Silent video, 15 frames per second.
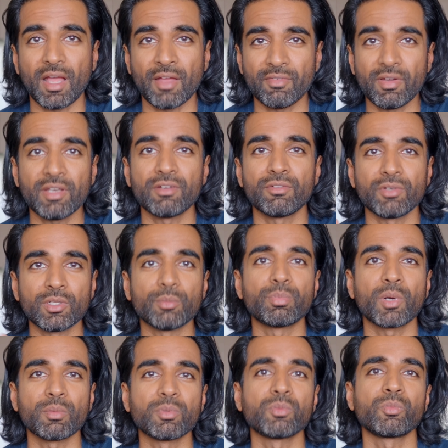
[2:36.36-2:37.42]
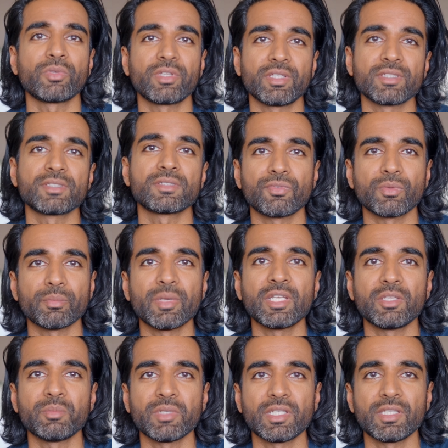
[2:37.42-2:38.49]
I've had a real problem with this for
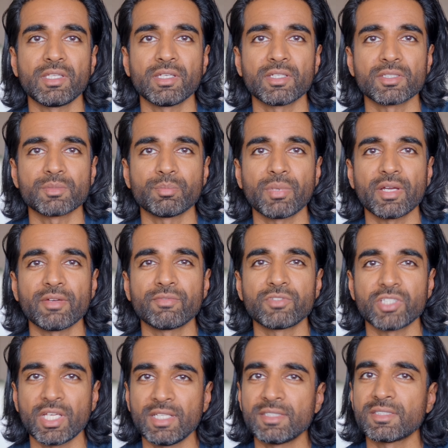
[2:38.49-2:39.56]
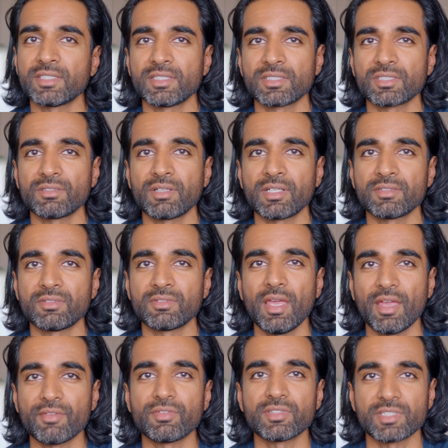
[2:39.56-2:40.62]
many years, but I've changed things around
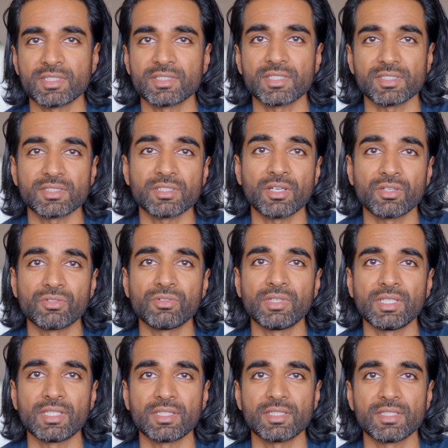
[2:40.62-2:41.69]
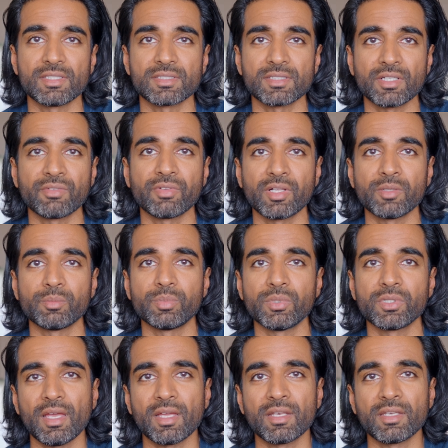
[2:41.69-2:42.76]
ever since I started reading these self-help
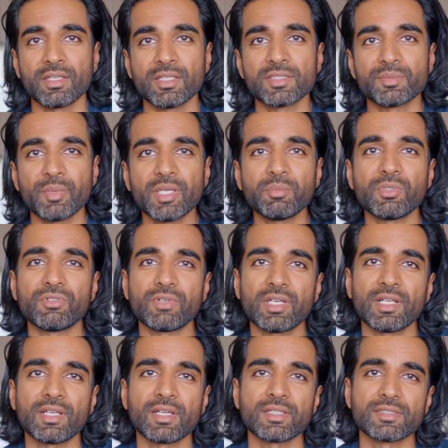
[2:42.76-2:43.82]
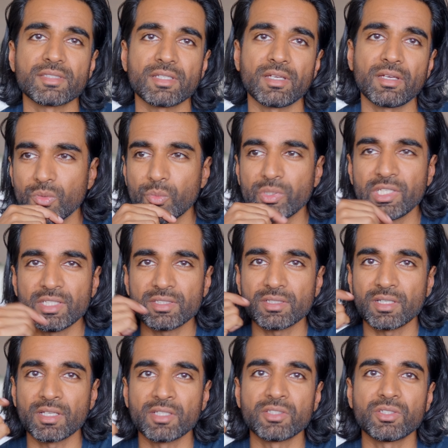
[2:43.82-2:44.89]
books, and it's made me realize that we need to
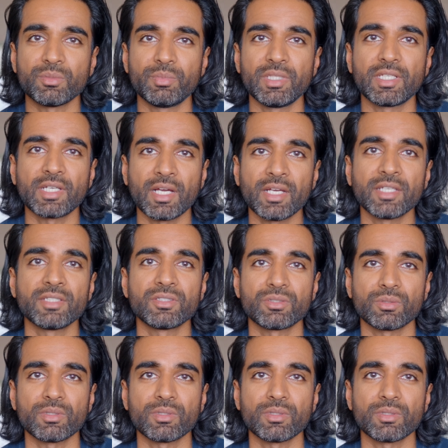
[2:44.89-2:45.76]
learn to be kind to